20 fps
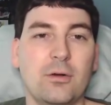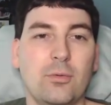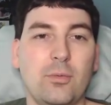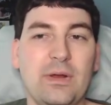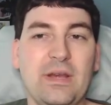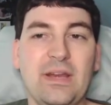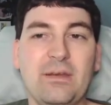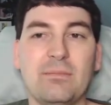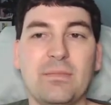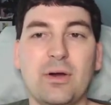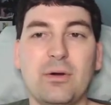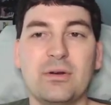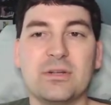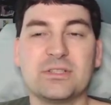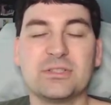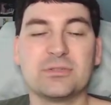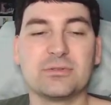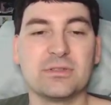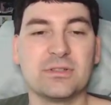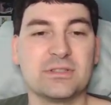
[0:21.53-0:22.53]
We need MOAB
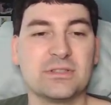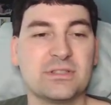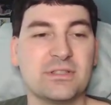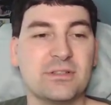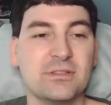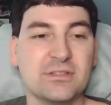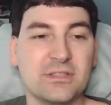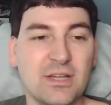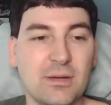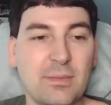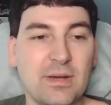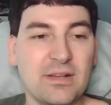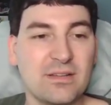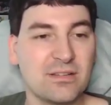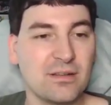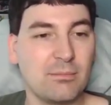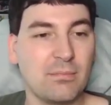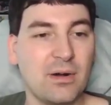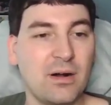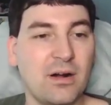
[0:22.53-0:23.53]
Destroyers. There's gonna be a
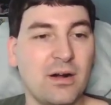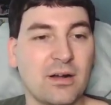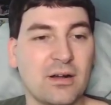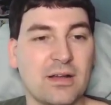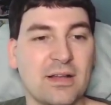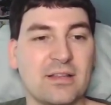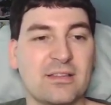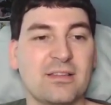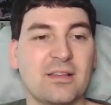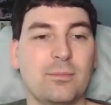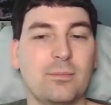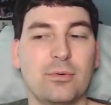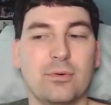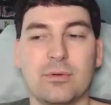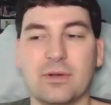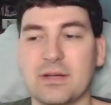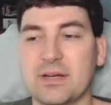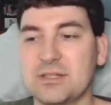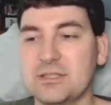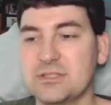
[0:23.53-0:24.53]
ZOMG at some
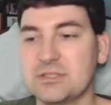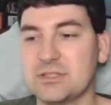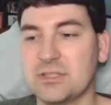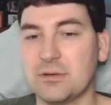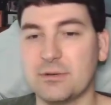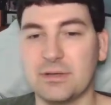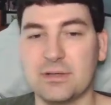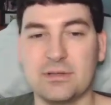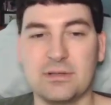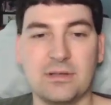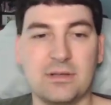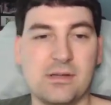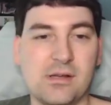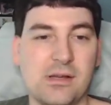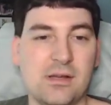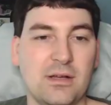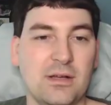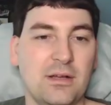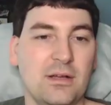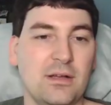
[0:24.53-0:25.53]
point, I just know it.
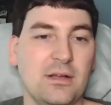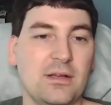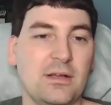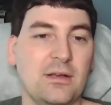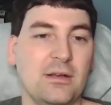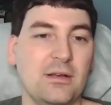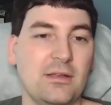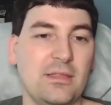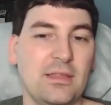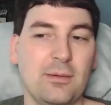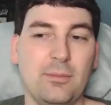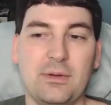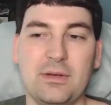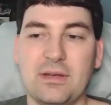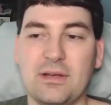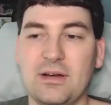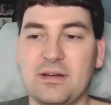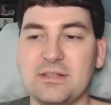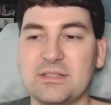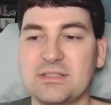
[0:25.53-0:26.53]
They would
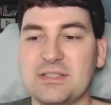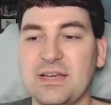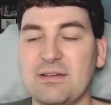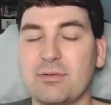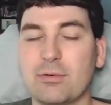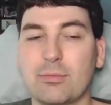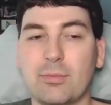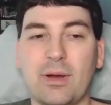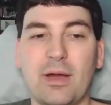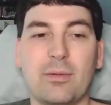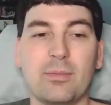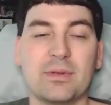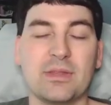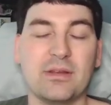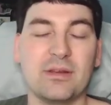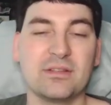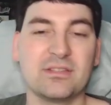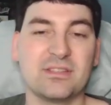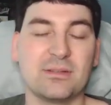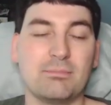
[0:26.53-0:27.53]
not just have a round without
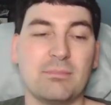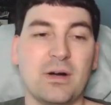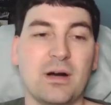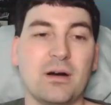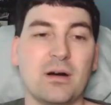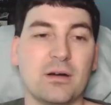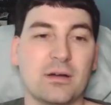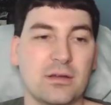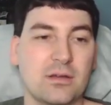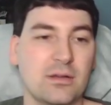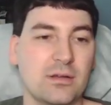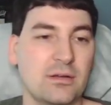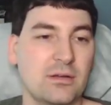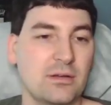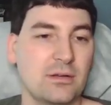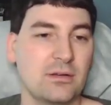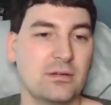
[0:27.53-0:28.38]
a ZOMG.